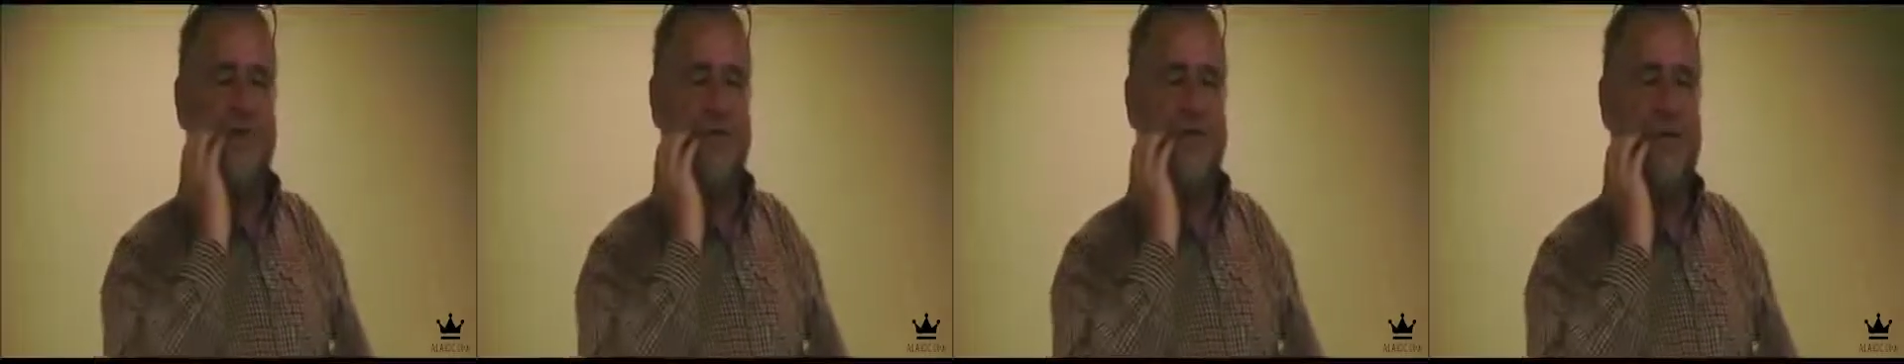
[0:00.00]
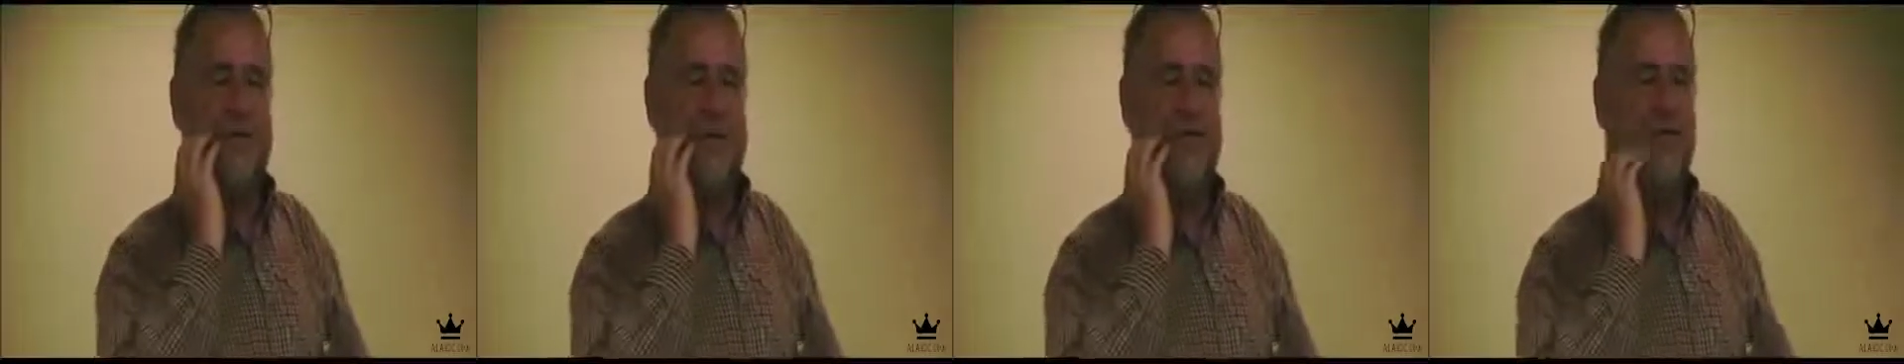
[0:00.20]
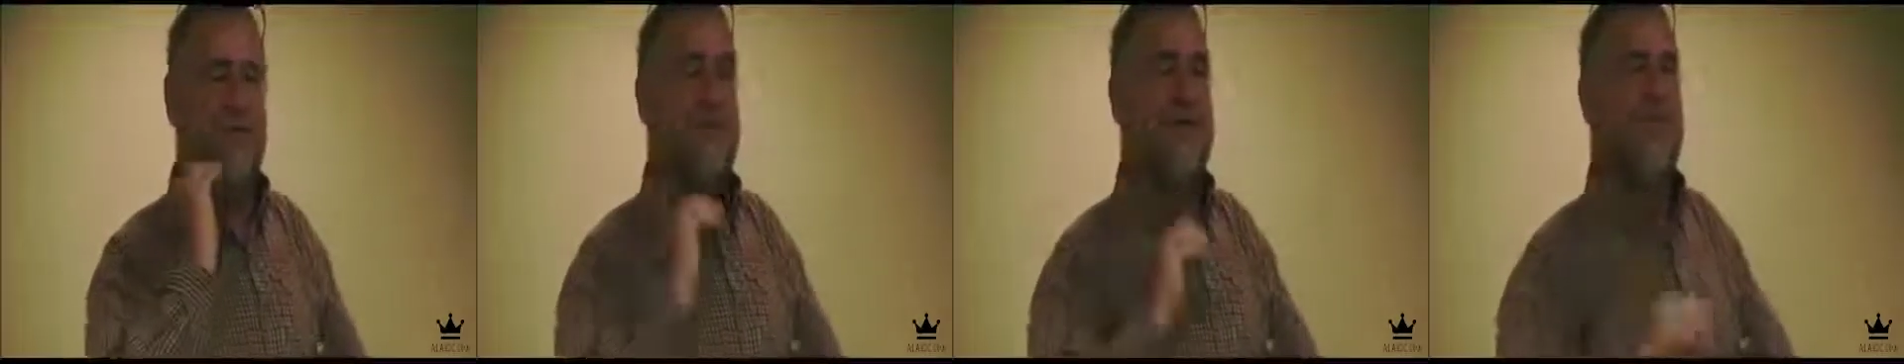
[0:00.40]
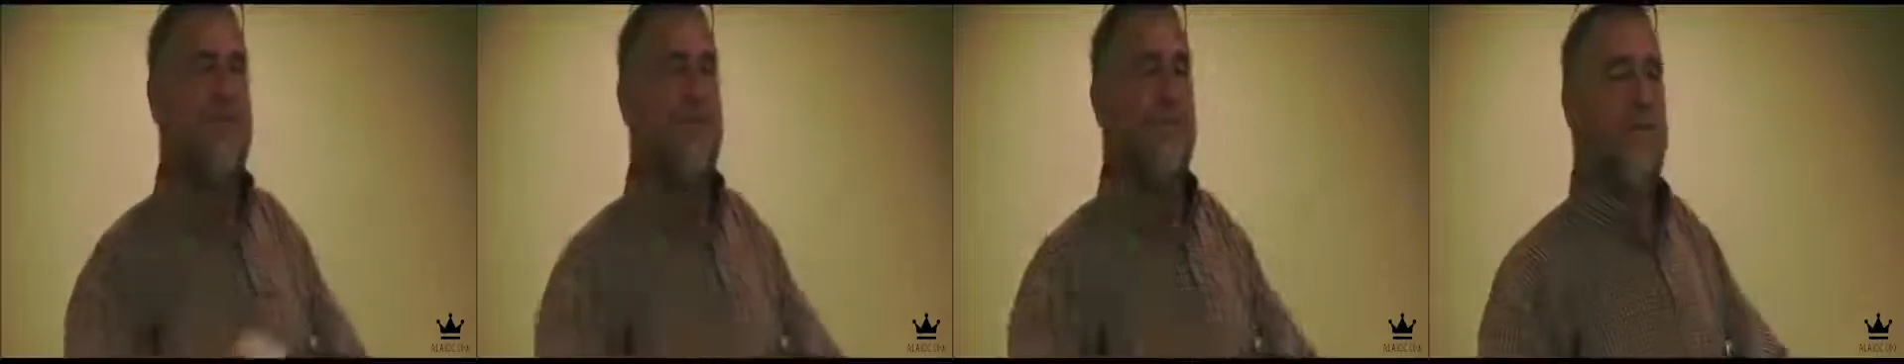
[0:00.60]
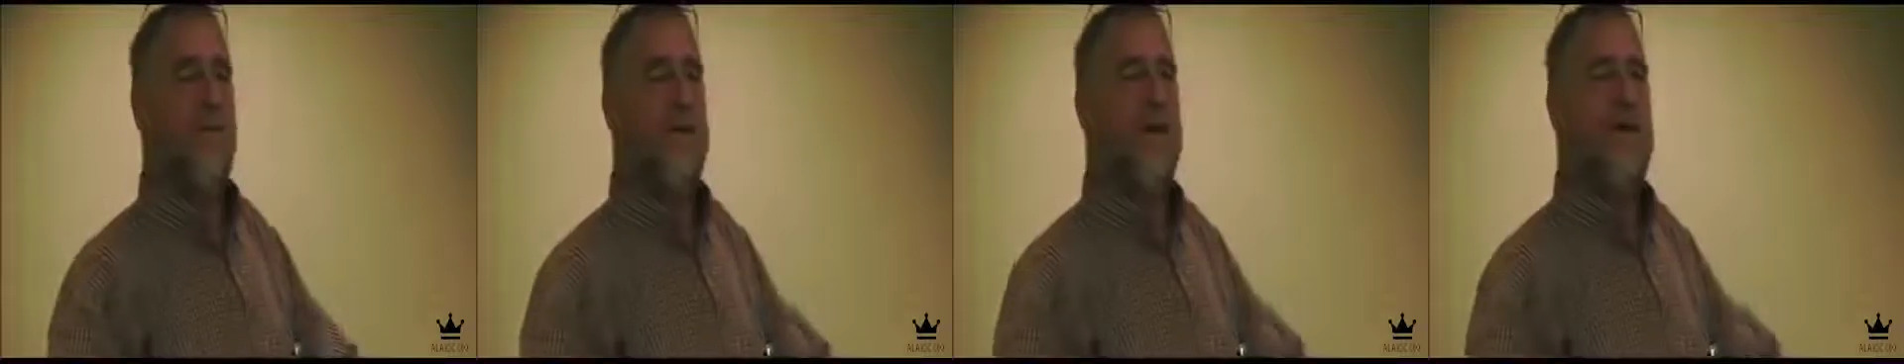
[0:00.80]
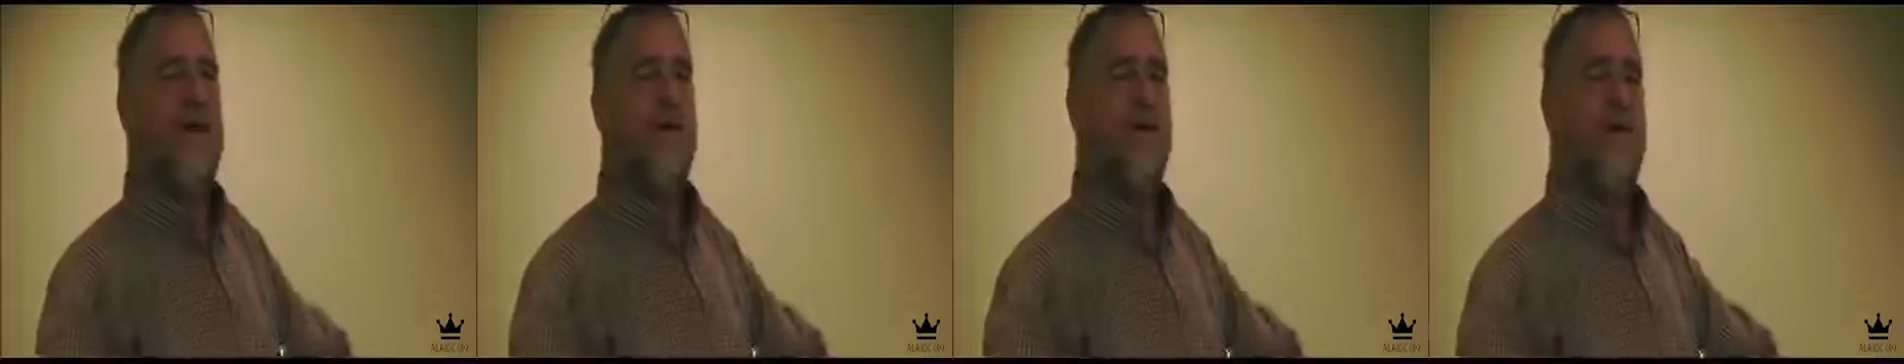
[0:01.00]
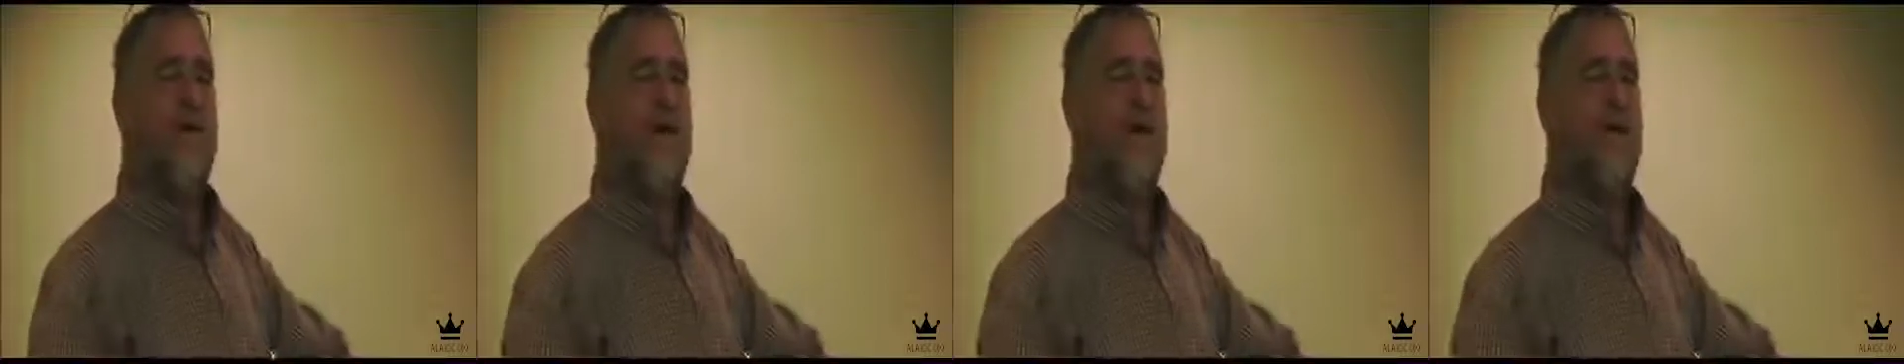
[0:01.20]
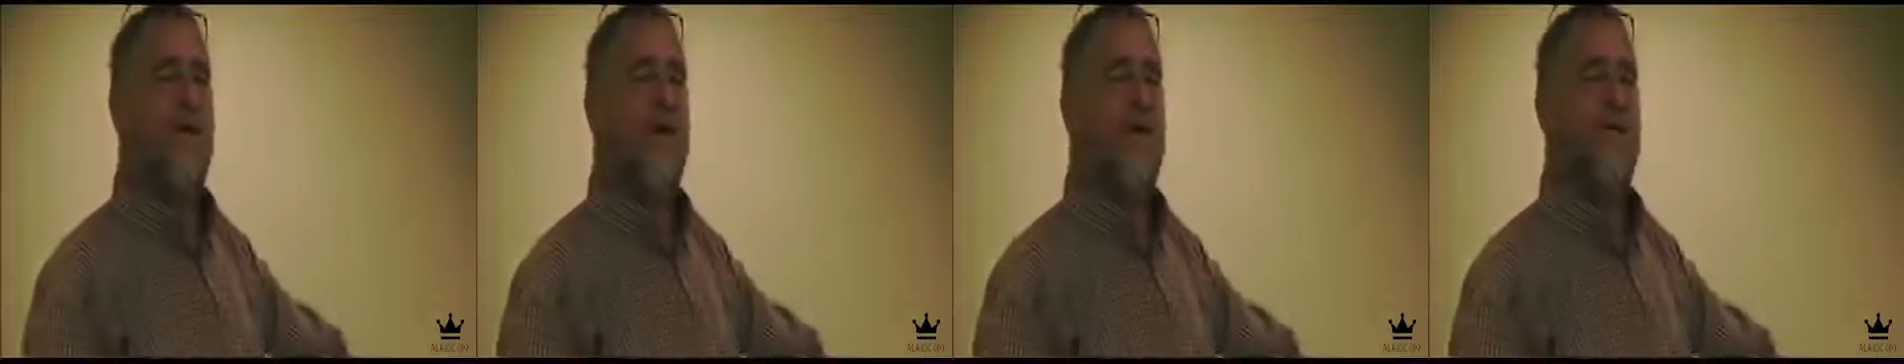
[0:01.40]
system. But he
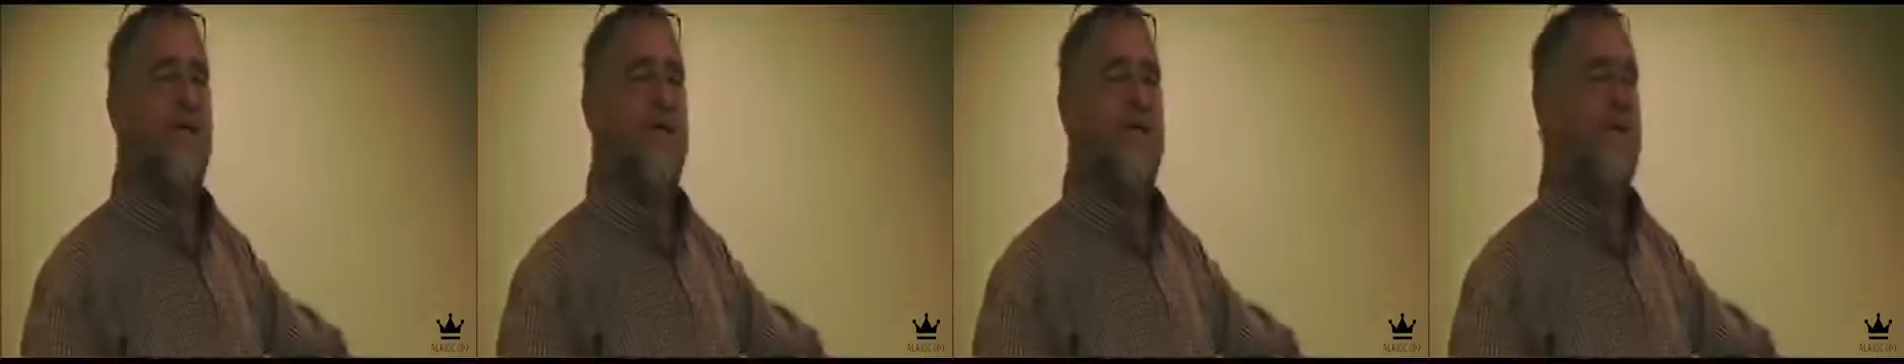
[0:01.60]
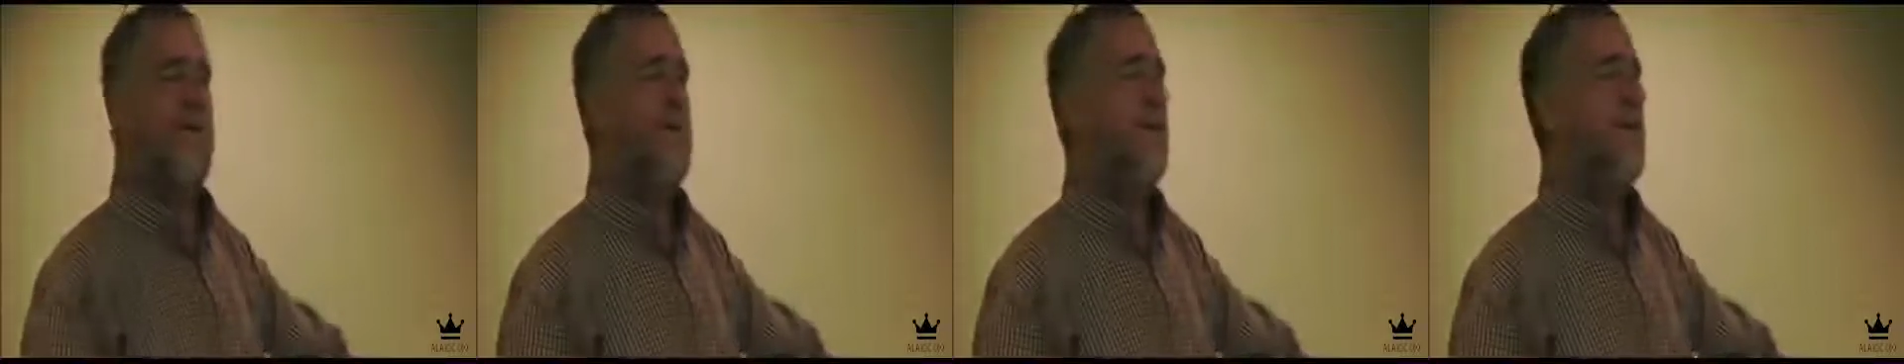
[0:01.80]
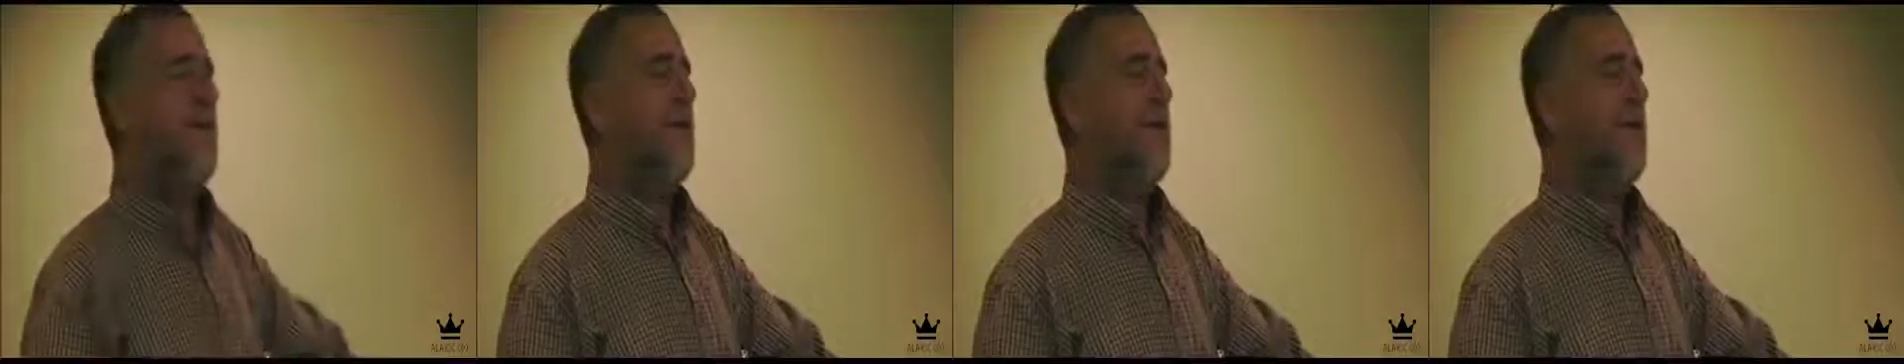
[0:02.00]
got off